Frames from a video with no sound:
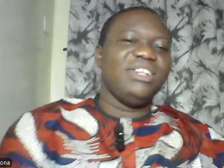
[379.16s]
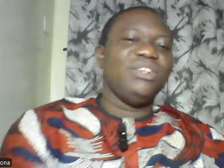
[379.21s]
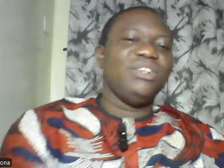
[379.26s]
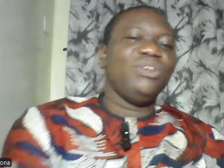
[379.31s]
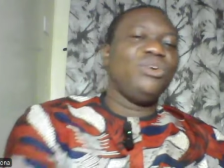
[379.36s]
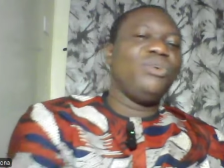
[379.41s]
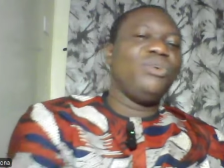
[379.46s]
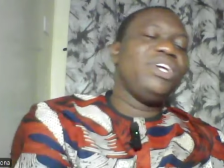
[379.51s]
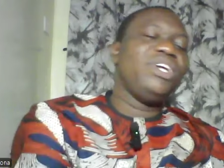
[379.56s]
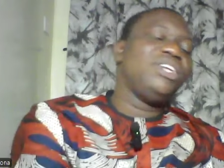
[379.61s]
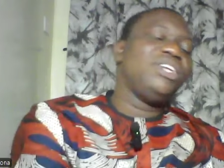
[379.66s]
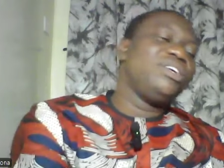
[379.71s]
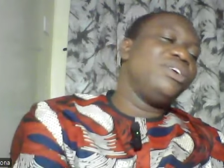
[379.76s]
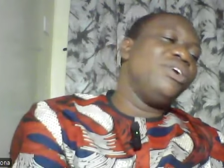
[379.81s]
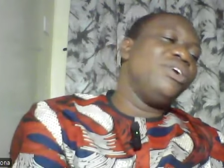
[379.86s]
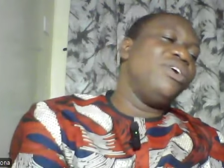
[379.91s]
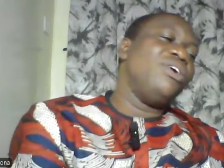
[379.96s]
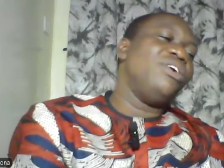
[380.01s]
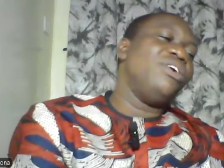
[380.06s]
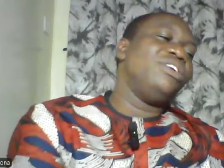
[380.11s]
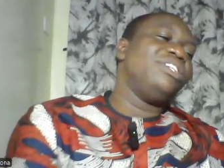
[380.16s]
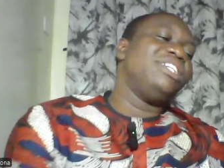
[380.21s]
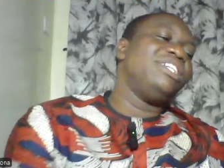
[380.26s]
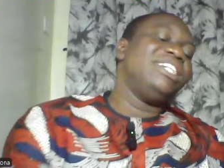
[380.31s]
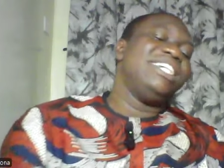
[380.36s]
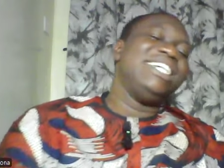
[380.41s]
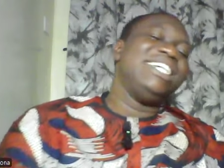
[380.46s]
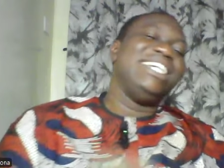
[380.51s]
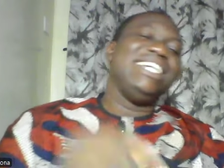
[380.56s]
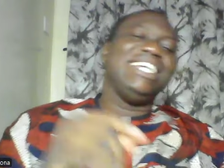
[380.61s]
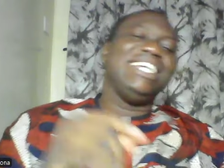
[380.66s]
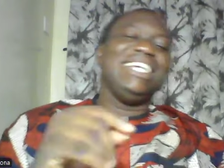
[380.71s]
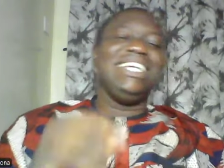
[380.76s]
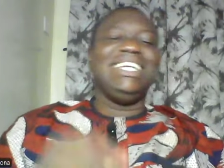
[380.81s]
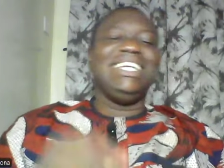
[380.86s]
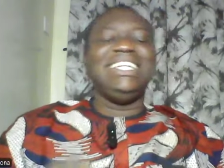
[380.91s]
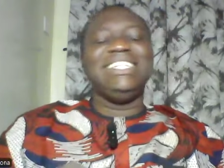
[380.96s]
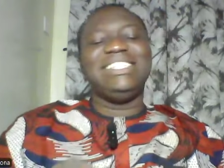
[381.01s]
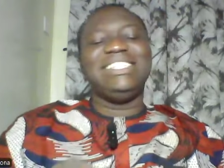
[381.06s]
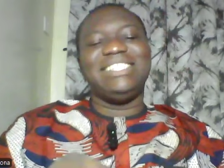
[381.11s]
Knowing God
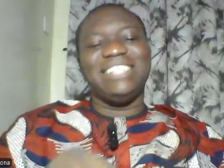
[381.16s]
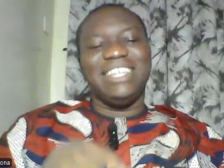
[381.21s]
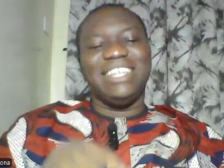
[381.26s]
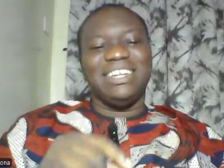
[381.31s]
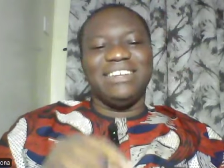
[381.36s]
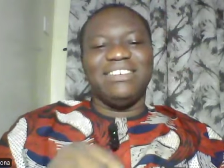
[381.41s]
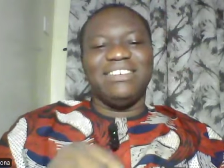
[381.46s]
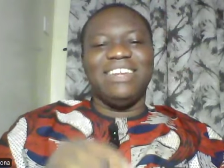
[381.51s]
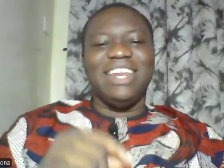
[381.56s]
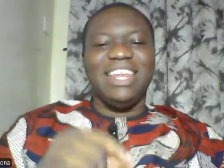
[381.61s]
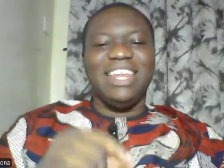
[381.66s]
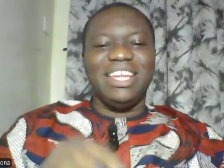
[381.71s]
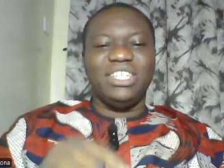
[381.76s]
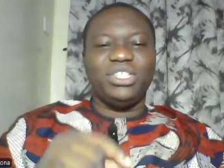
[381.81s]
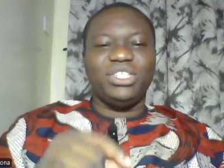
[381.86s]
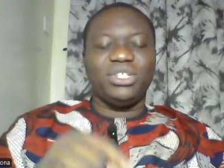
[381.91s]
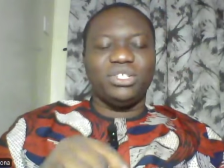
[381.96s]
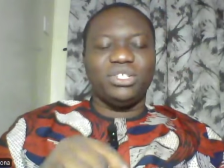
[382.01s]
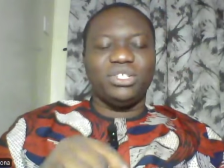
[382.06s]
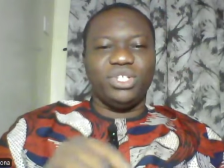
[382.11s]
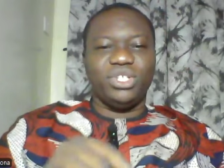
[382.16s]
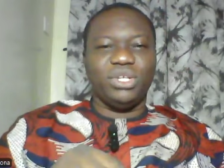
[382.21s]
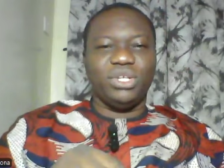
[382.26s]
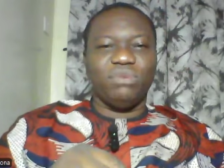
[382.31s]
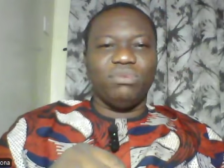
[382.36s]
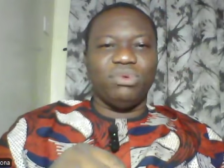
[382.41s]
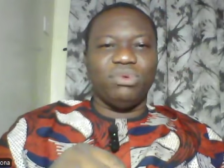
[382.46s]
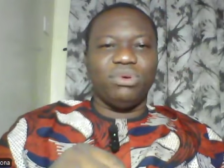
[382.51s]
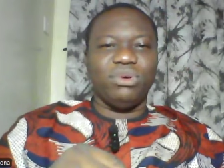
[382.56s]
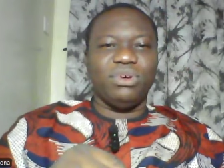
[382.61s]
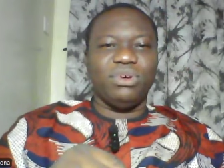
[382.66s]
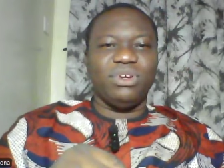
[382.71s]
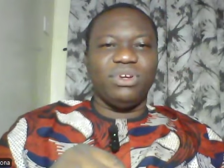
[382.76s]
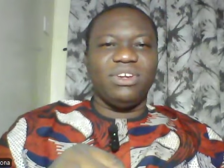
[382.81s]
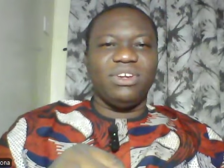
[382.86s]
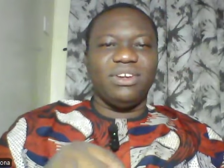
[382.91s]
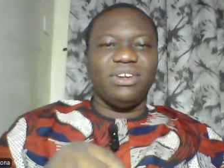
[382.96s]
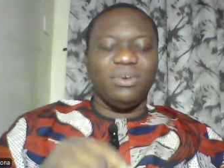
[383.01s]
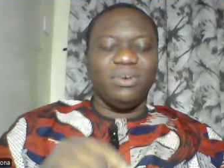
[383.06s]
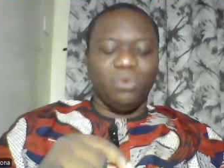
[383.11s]
is a relationship
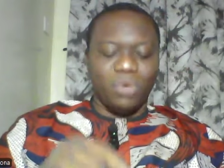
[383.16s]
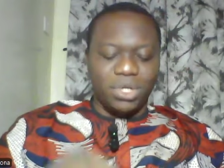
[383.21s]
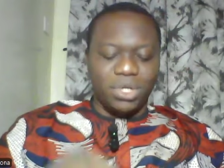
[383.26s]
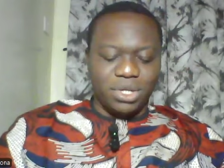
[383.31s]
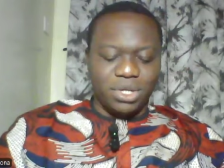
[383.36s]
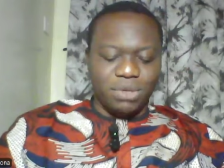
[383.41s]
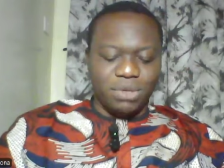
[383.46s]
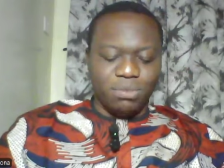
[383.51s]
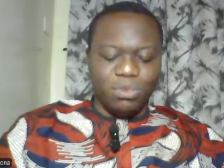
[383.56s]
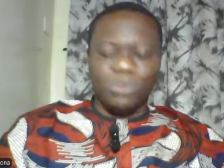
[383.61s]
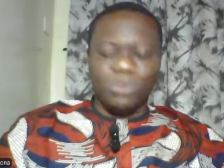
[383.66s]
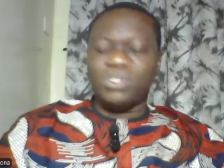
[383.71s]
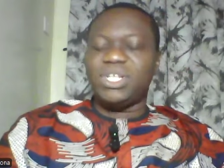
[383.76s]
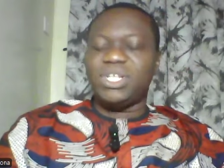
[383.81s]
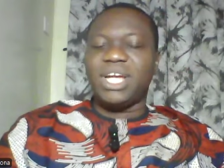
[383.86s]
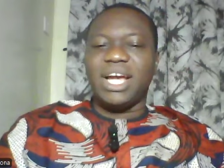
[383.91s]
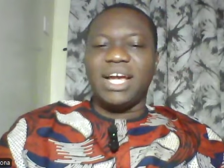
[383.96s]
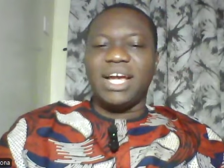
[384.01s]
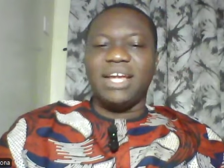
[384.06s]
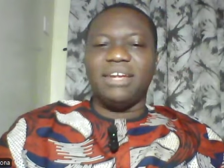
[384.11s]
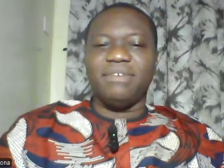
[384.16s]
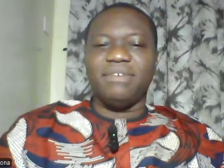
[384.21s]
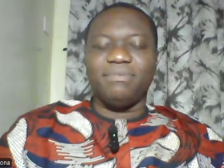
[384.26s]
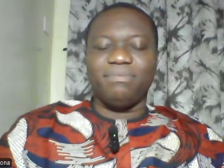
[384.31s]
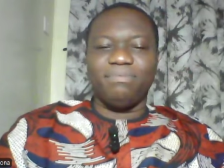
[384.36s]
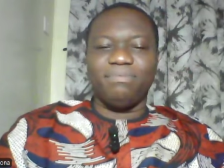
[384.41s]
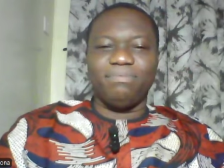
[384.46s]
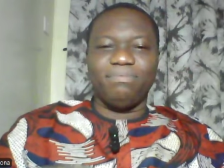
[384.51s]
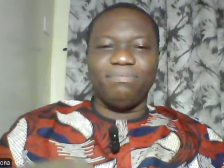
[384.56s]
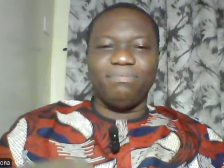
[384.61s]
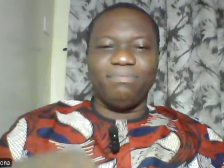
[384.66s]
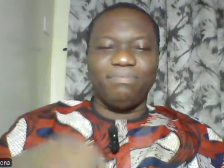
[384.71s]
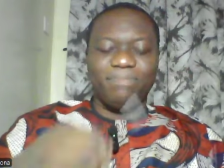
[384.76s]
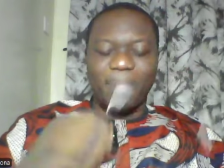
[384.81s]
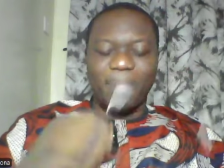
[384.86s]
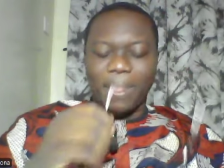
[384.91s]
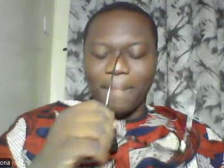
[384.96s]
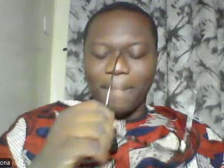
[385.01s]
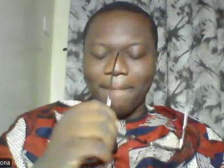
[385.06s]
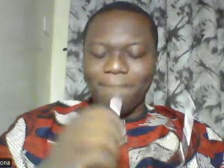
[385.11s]
with the Most High.
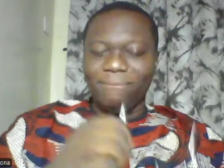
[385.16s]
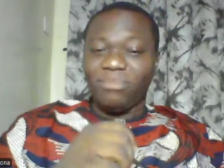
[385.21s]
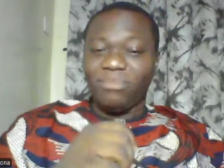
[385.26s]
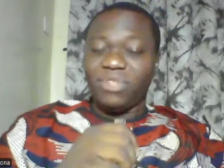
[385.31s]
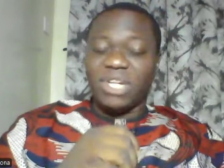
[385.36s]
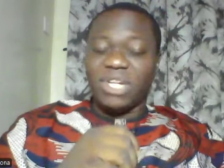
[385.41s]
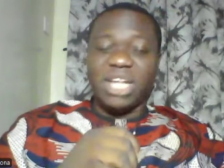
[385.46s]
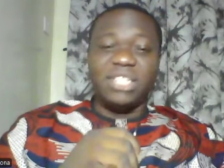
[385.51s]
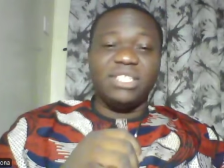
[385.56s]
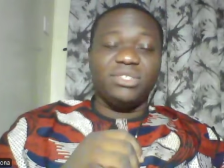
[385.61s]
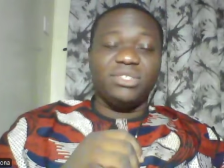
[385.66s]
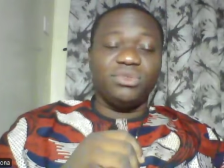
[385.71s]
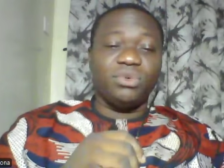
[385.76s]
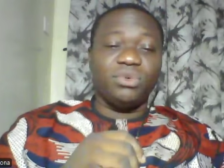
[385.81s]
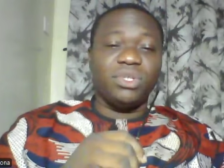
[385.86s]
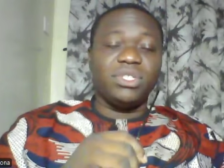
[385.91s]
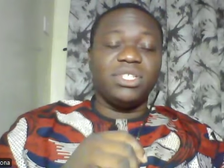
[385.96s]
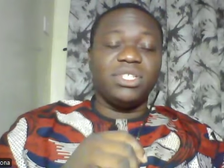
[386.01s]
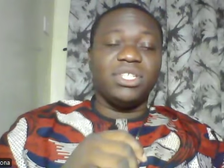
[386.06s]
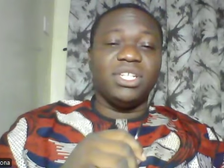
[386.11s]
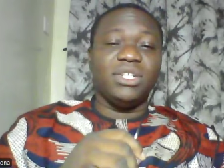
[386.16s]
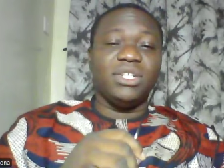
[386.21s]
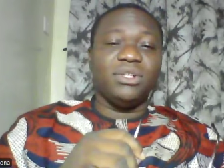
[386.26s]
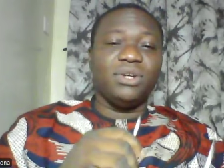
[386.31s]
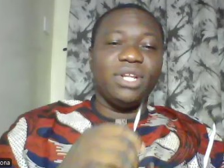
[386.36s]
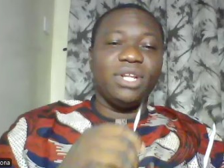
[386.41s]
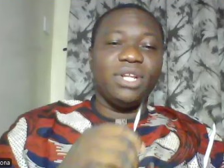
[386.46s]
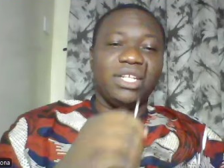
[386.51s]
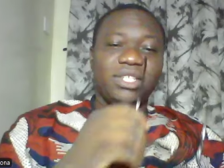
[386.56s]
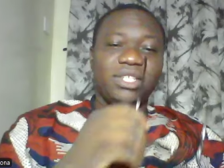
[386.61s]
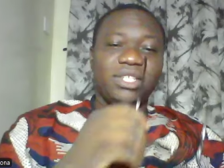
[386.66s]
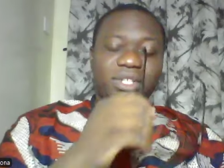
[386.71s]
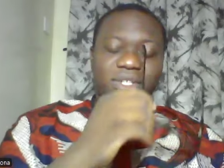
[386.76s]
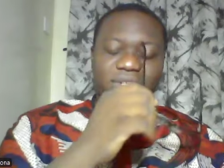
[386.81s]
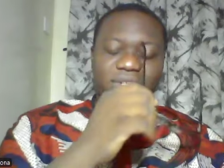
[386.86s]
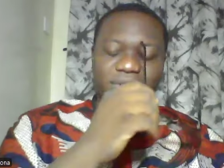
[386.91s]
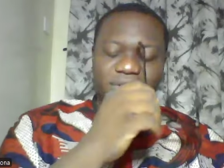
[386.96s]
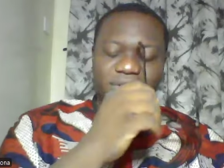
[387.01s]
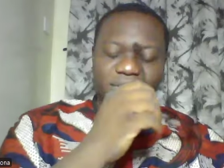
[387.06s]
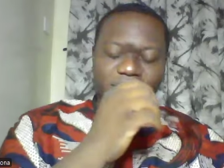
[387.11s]
That is what the knowledge
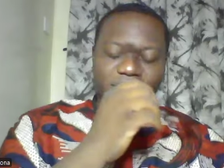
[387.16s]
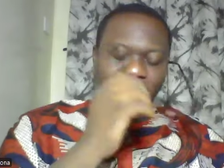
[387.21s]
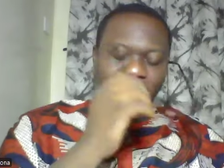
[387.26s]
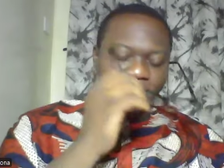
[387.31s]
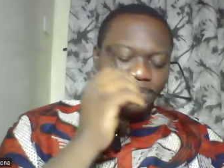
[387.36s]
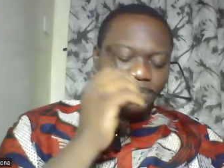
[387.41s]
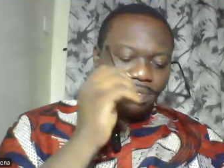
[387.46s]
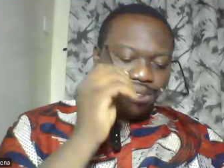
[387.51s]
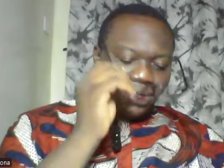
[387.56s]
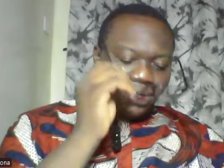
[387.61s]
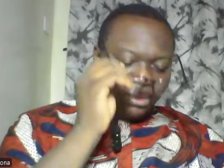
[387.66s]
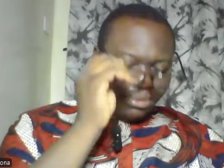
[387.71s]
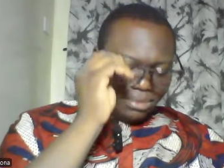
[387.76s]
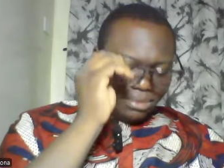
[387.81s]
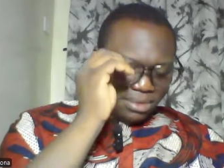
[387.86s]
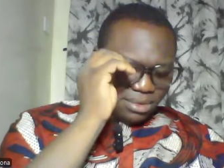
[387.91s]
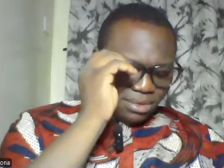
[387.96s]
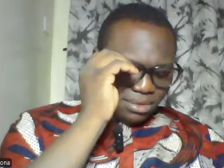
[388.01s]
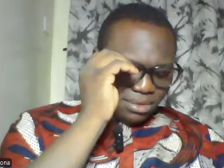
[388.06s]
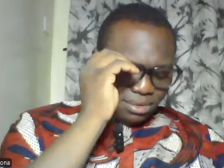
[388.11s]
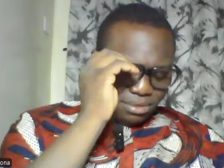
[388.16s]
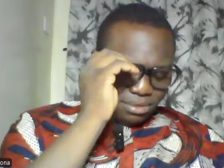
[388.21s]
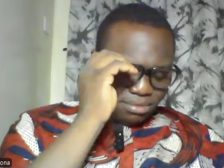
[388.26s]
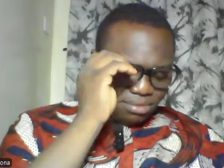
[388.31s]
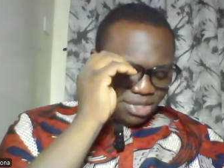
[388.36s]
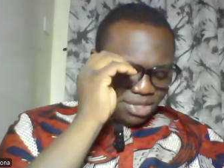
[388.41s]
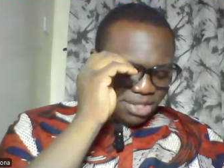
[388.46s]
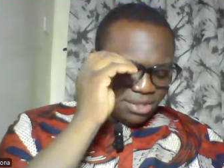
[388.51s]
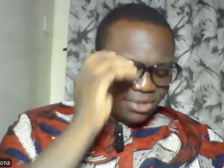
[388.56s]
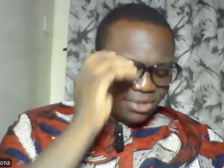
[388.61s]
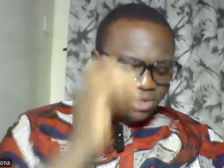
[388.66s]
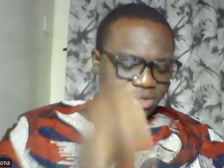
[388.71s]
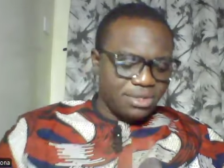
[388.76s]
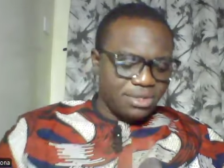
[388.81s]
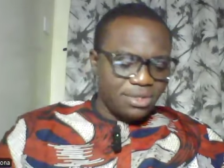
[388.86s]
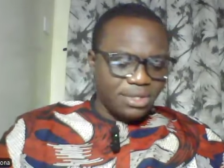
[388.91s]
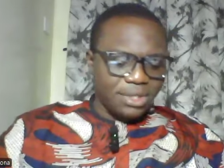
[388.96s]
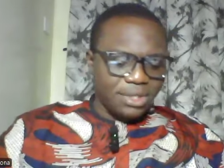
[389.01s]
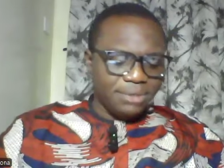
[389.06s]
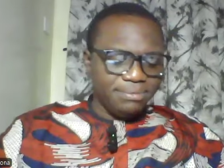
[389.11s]
of God means.